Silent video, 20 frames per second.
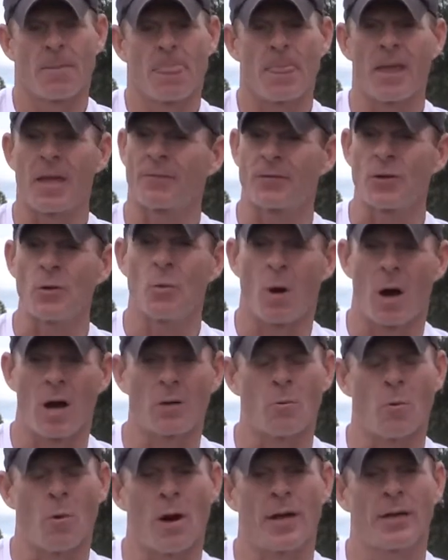if you
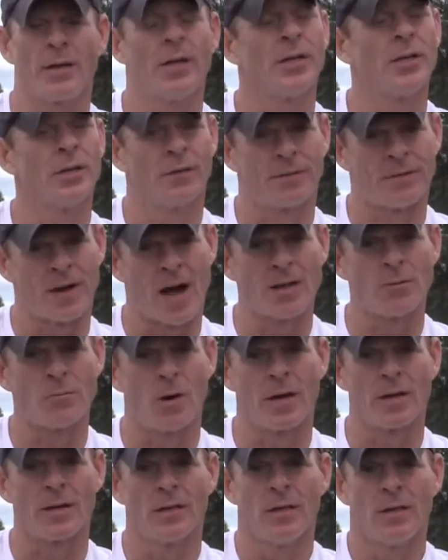want one, you'll find
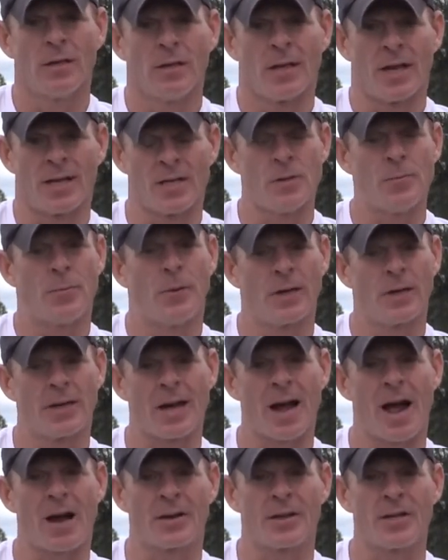one. And you put
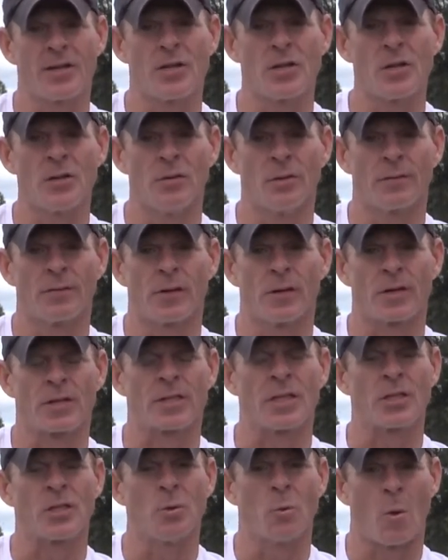it out into the universe
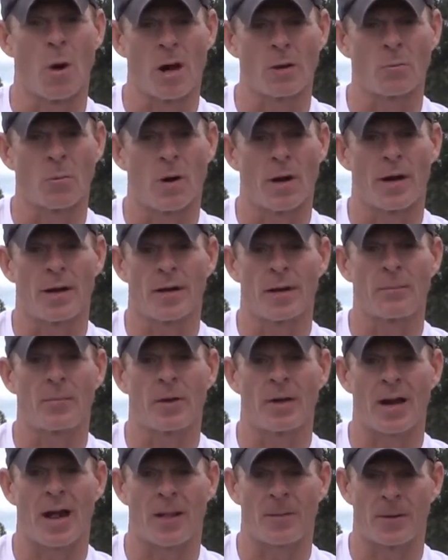that you want one, and
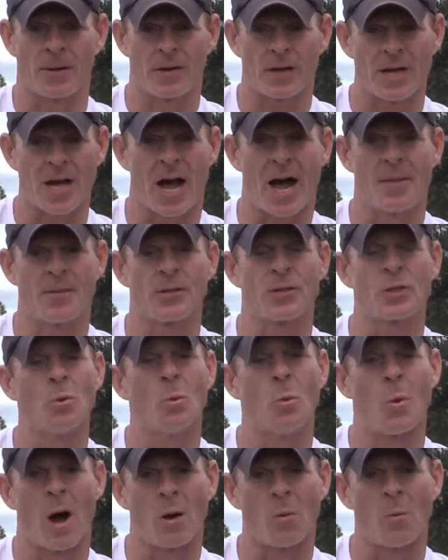put it out there to God that
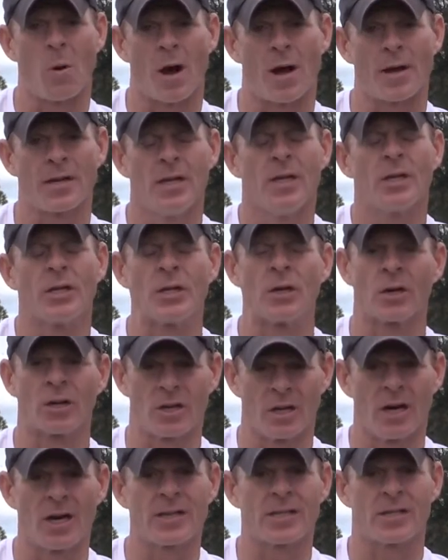you want one, you're
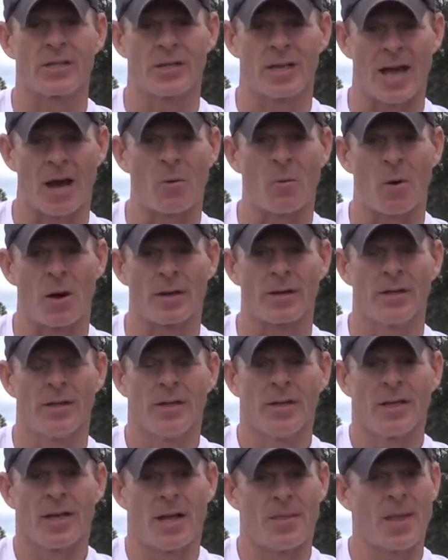going to get one.
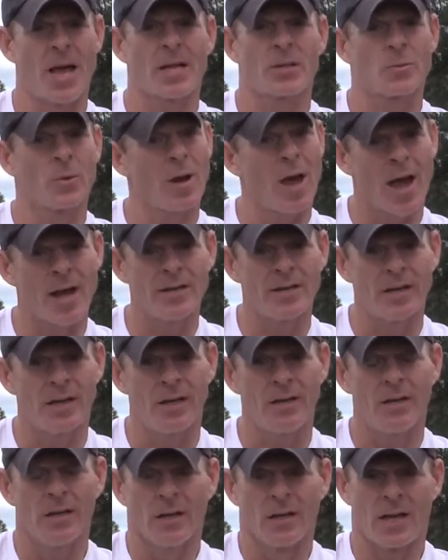And that's what I
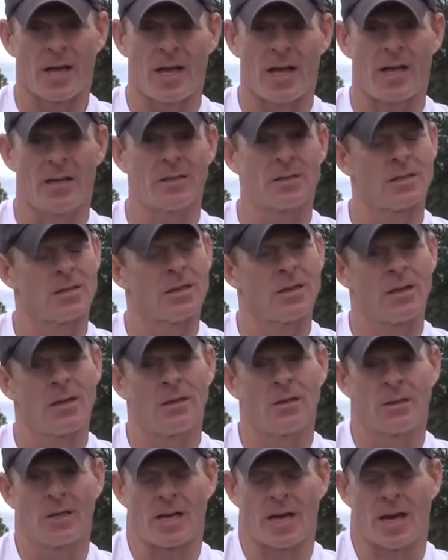did, and
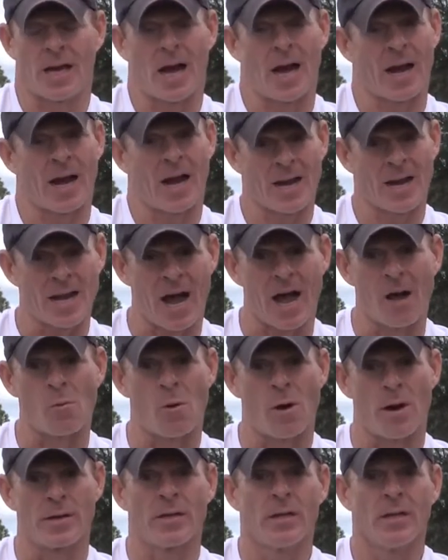I got
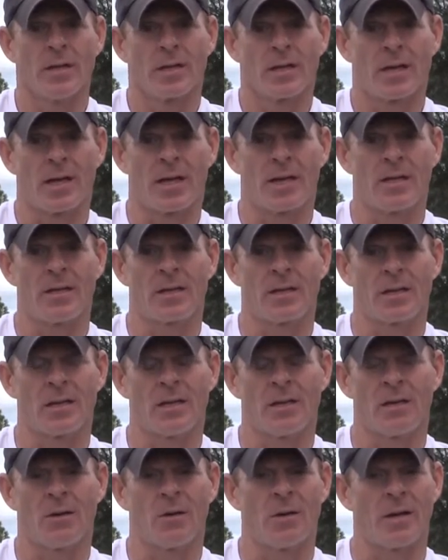one. And
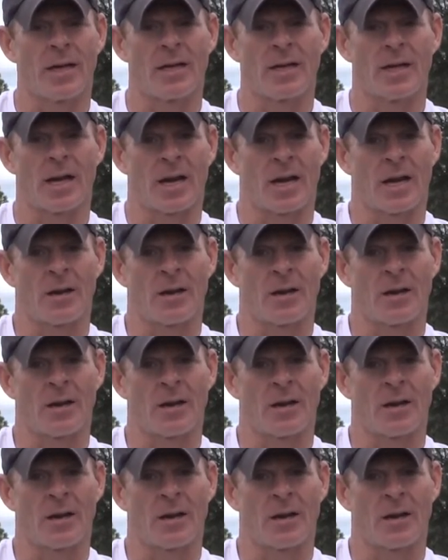and I